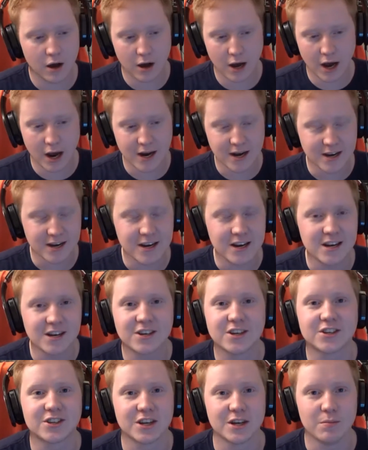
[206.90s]
I need
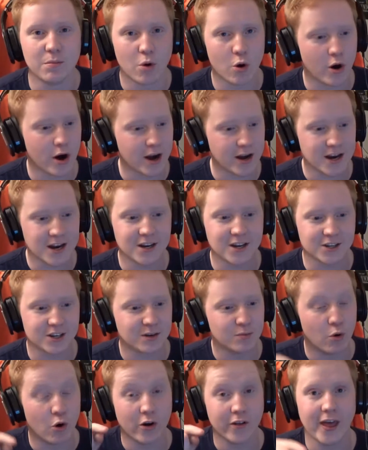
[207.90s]
to see more. I need to see
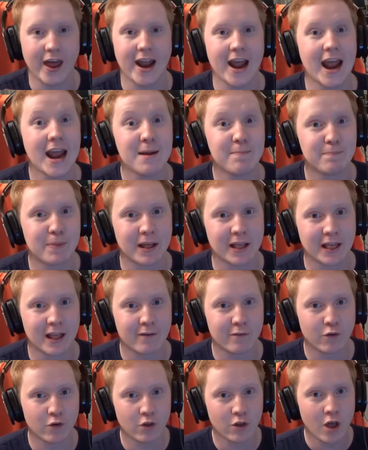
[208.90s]
more. That 8-bit
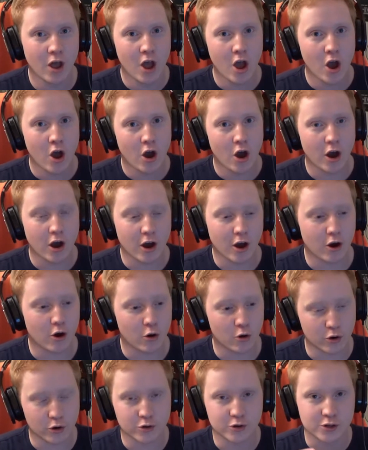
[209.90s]
level, uh,
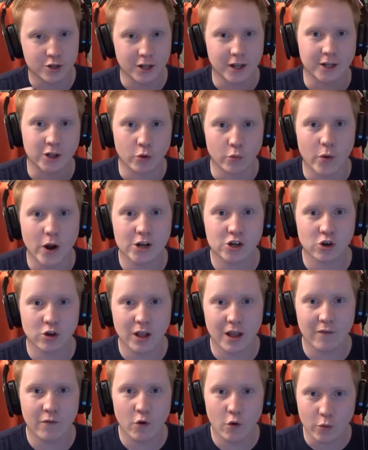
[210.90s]
or, or like the retro
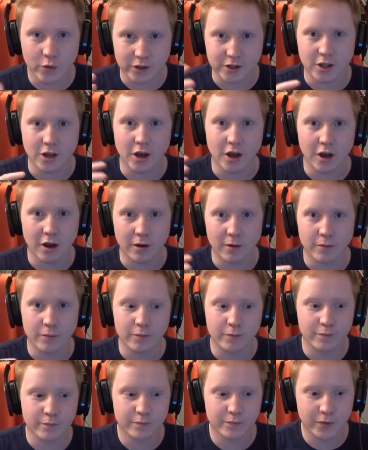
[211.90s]
level with the
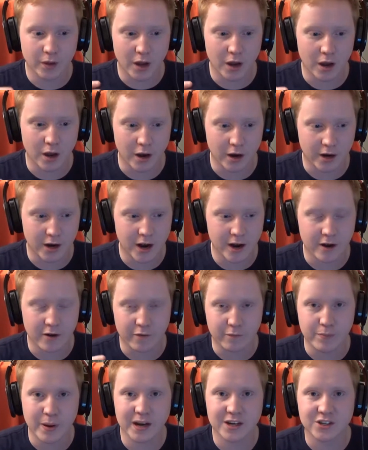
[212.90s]
uh, kind
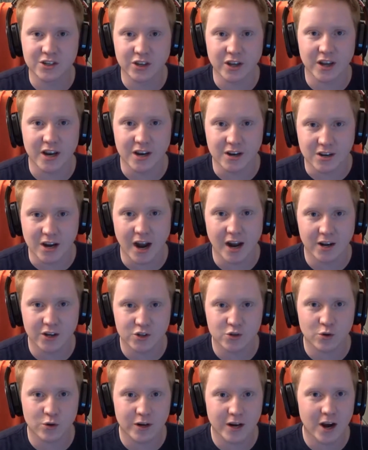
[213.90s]
of pixelated
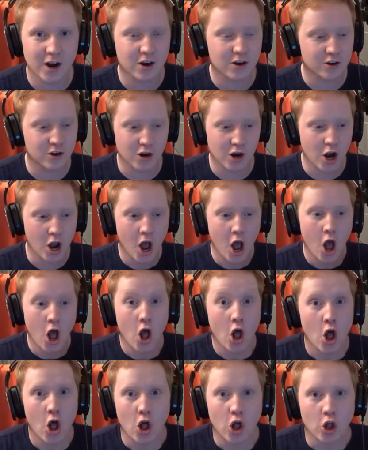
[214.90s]
dinosaur character,
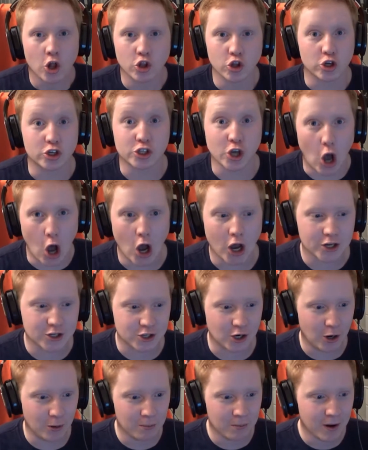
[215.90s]
looks
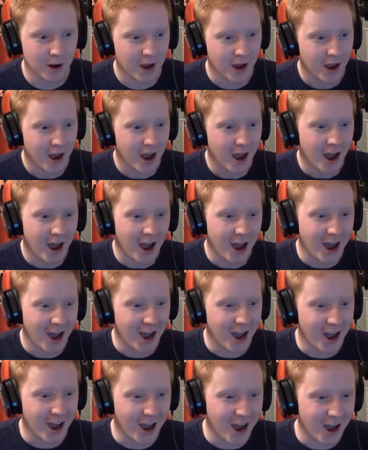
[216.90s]
awesome.
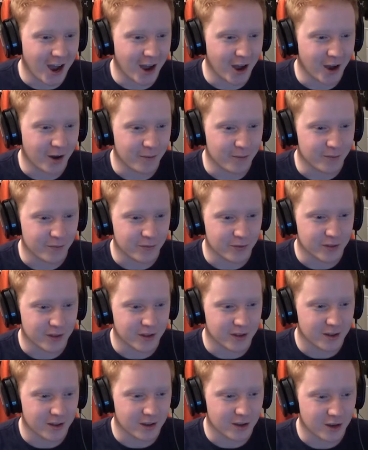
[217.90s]
Uh,
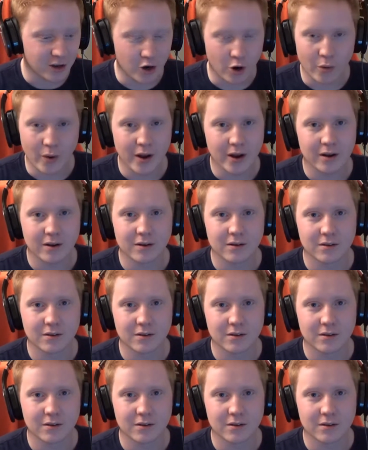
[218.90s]
you know what?